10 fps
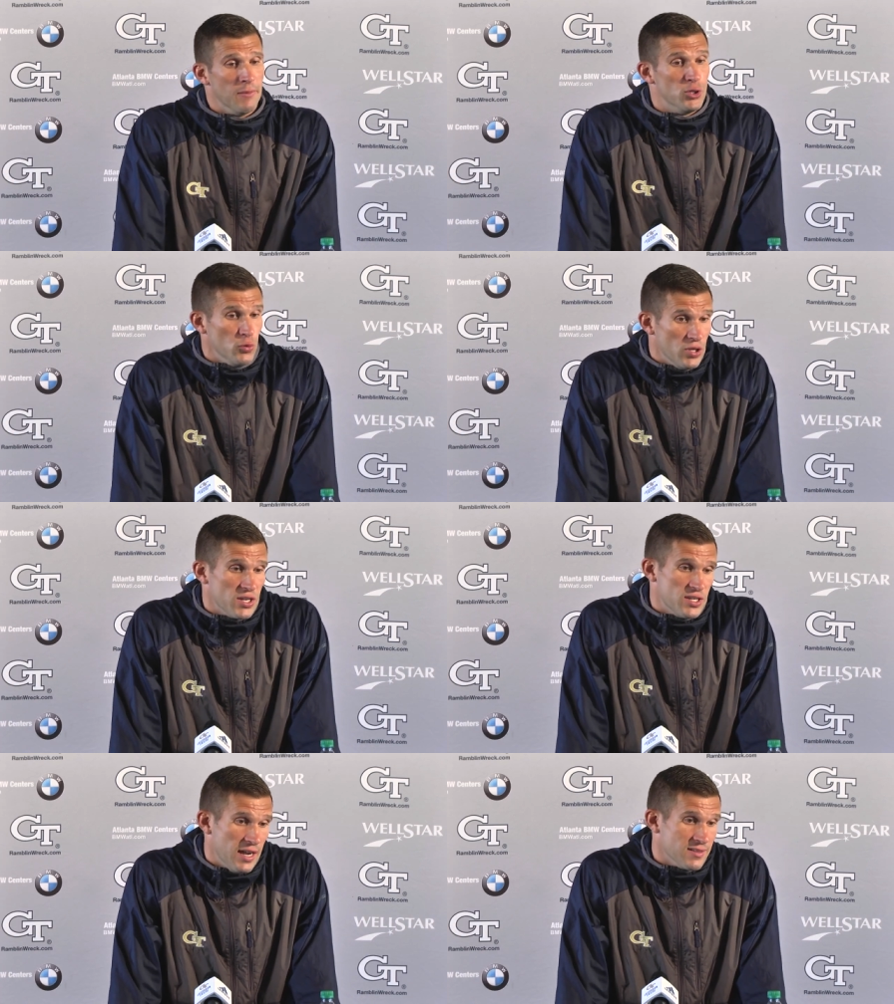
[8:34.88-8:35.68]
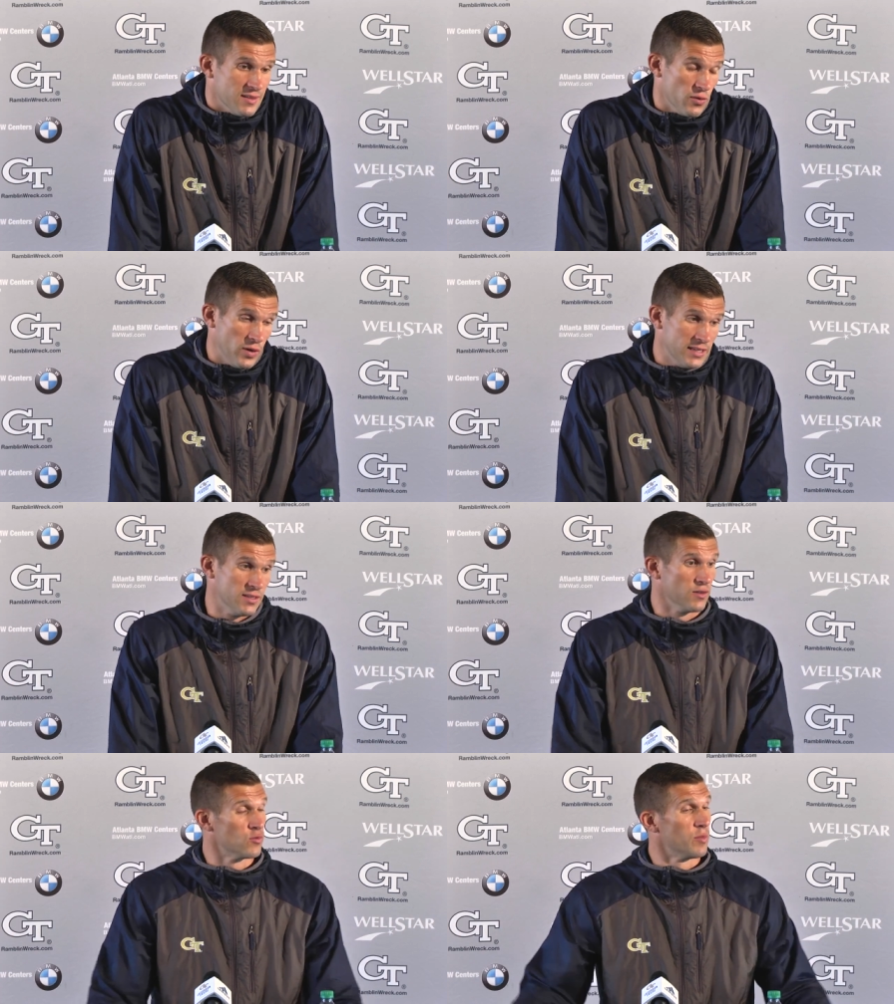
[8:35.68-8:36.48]
Two touchdowns in the red
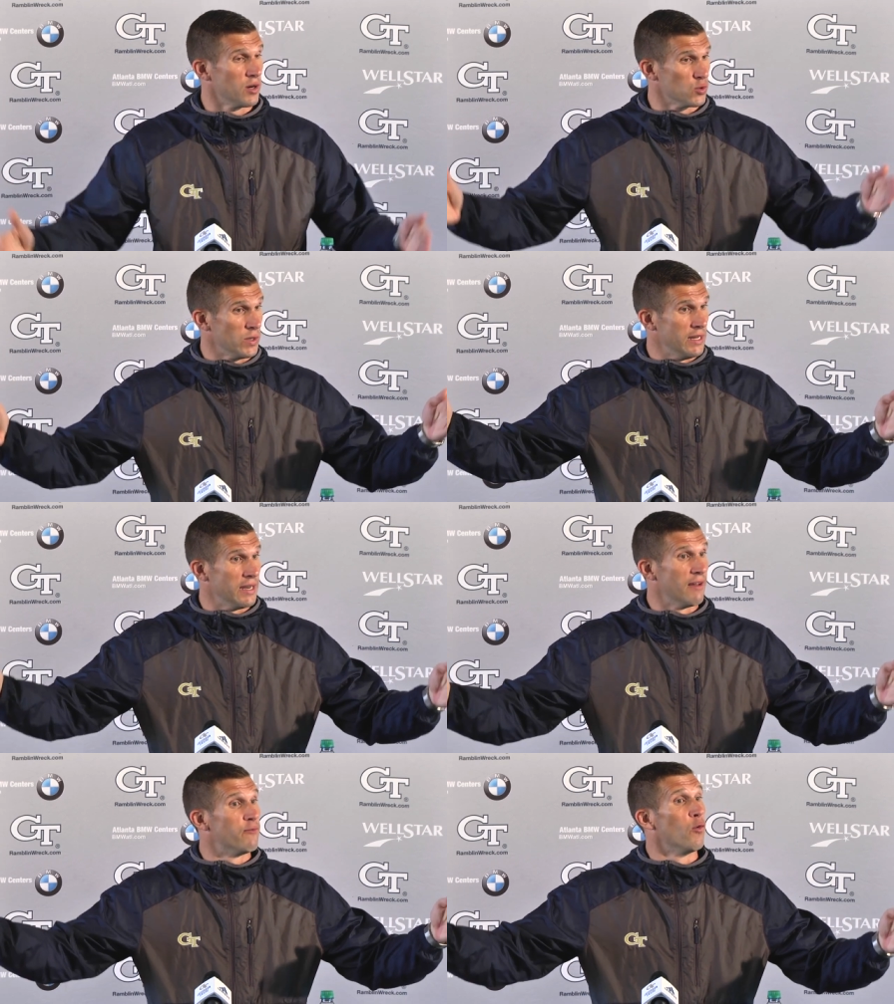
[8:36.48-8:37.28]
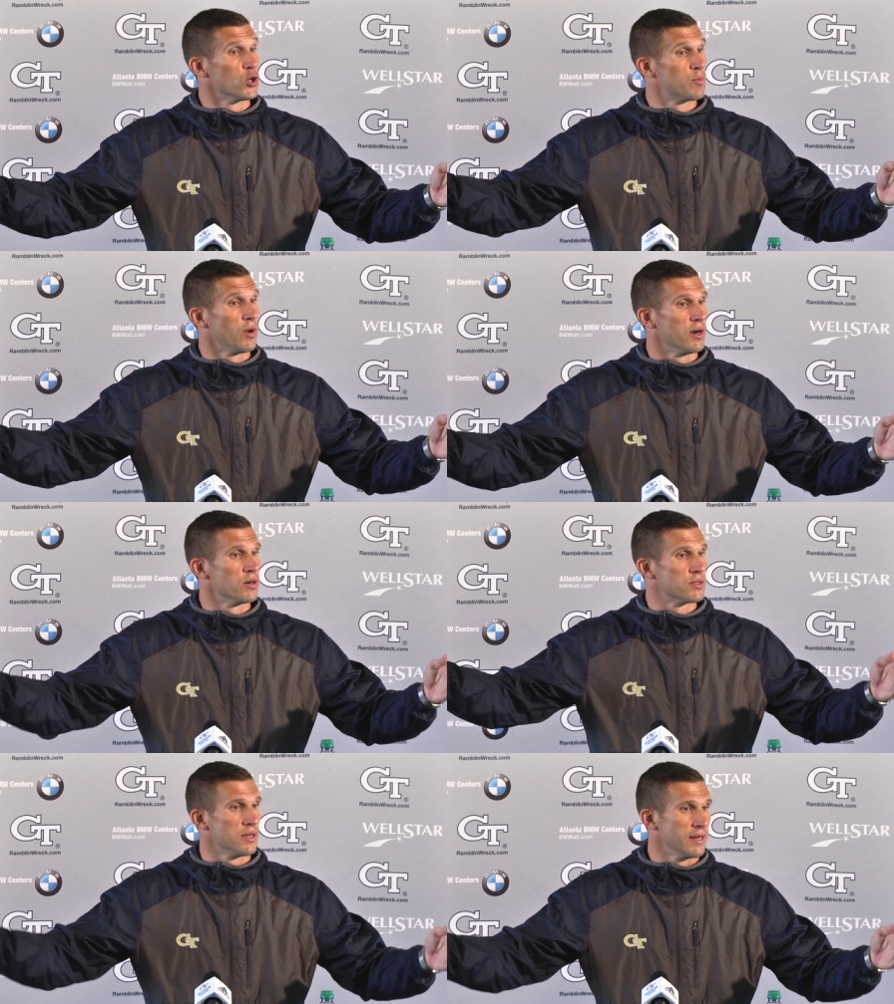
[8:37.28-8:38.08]
zones were because we didn't have forced
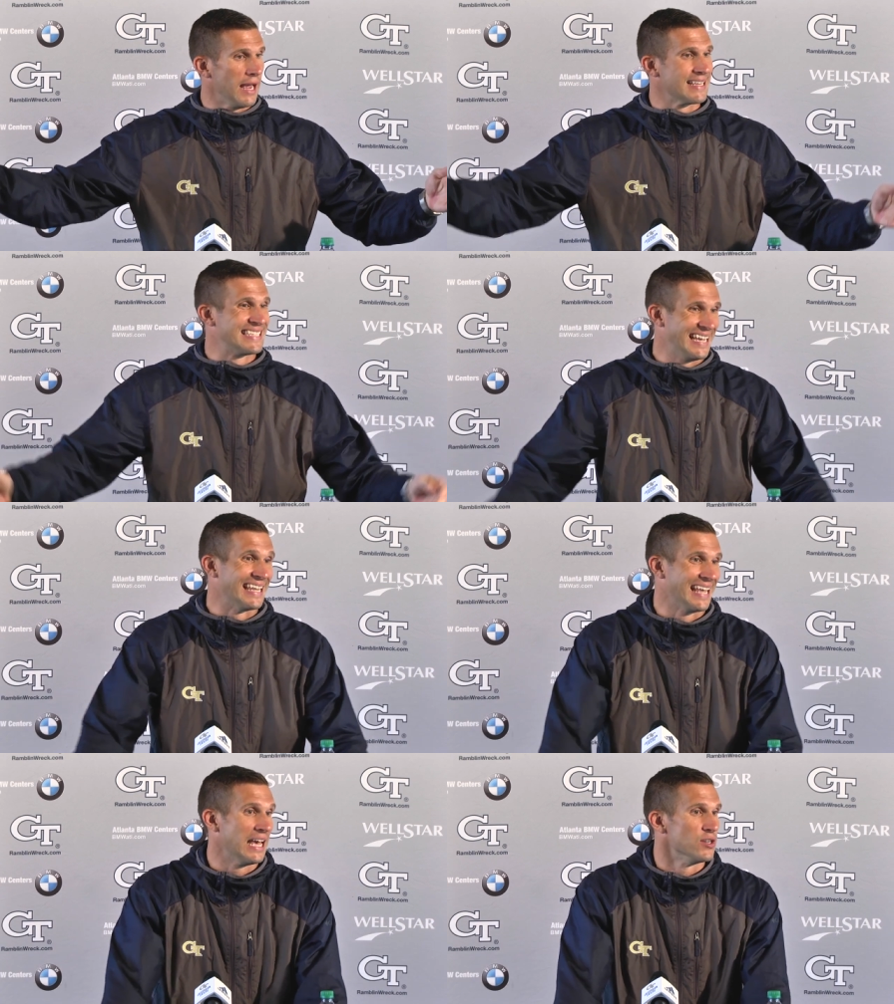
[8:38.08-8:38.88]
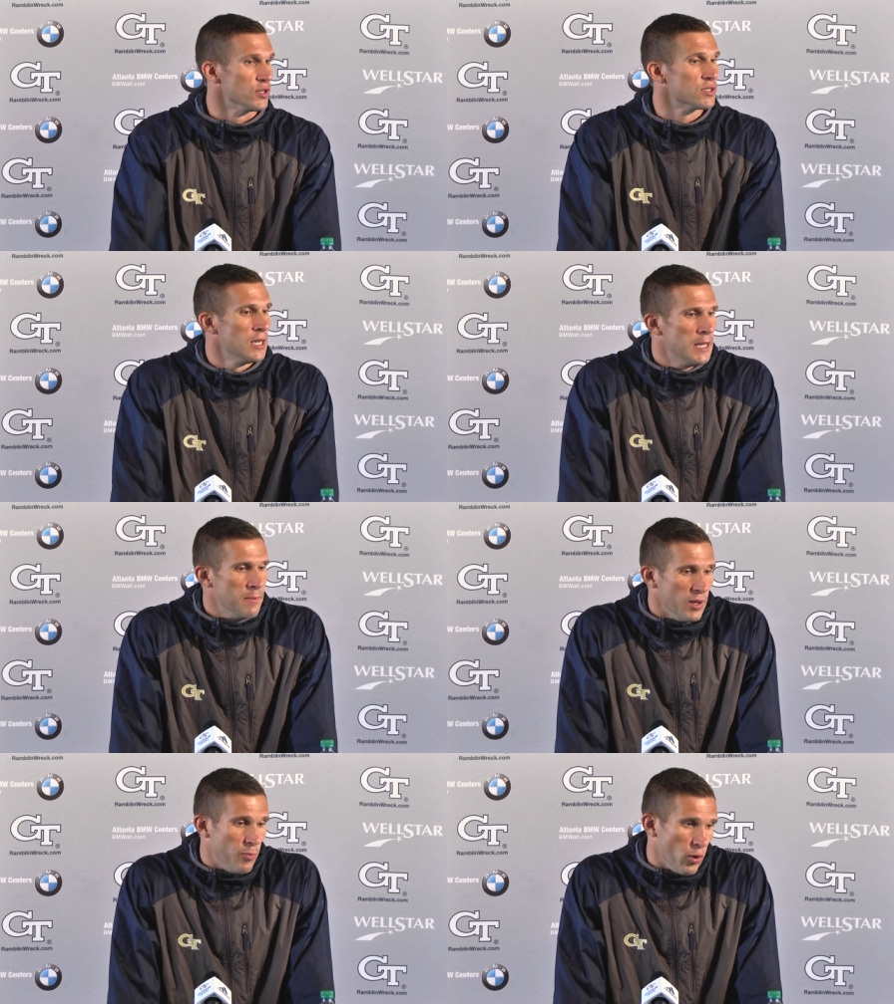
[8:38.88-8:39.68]
players and guys setting edges.
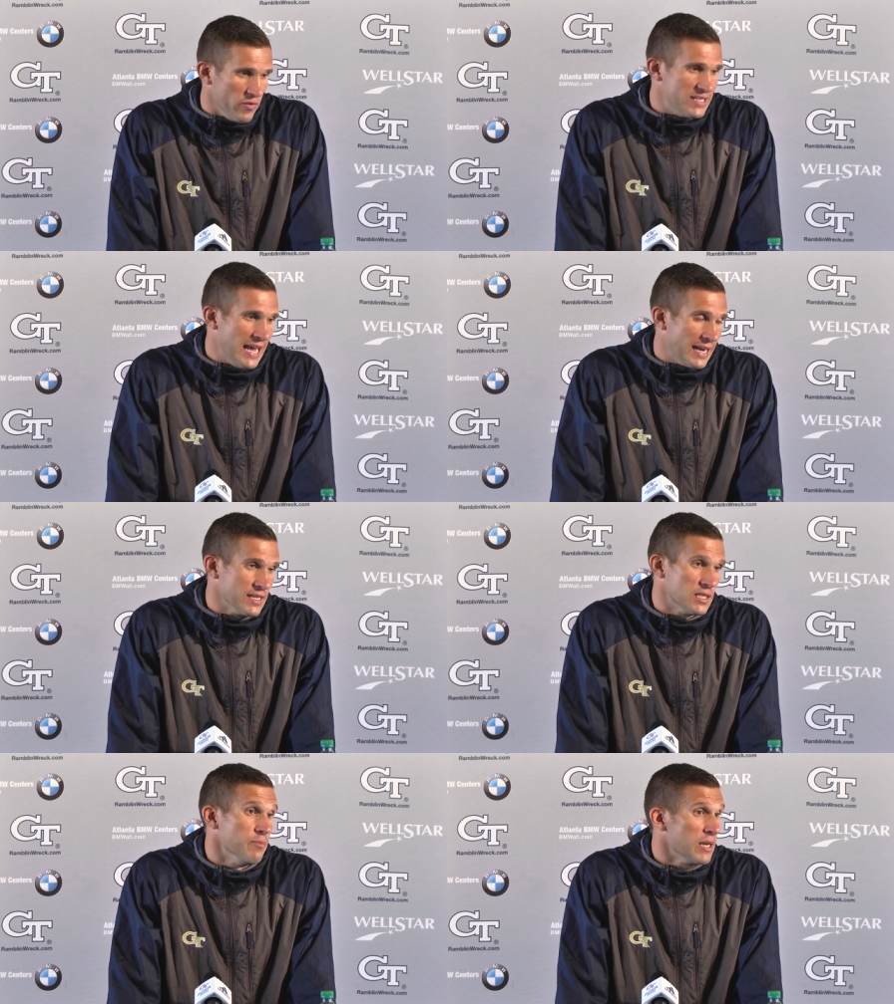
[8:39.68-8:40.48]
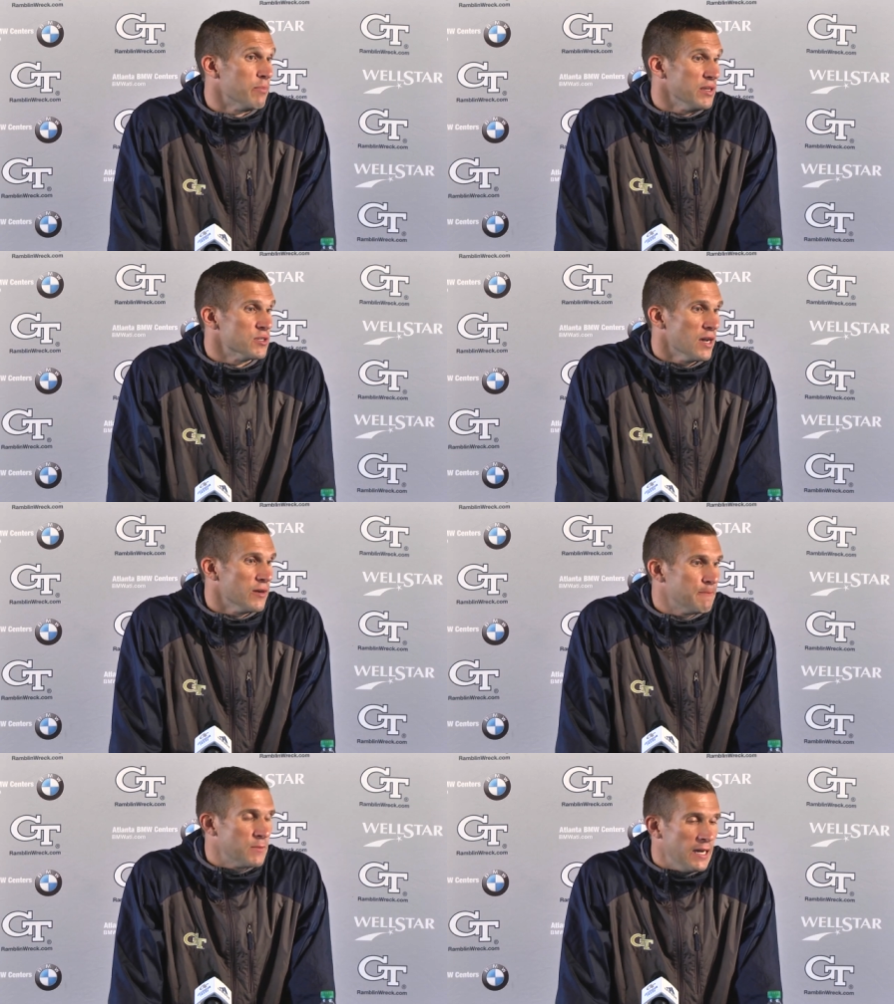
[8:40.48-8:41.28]
But point of attack is the big piece of it.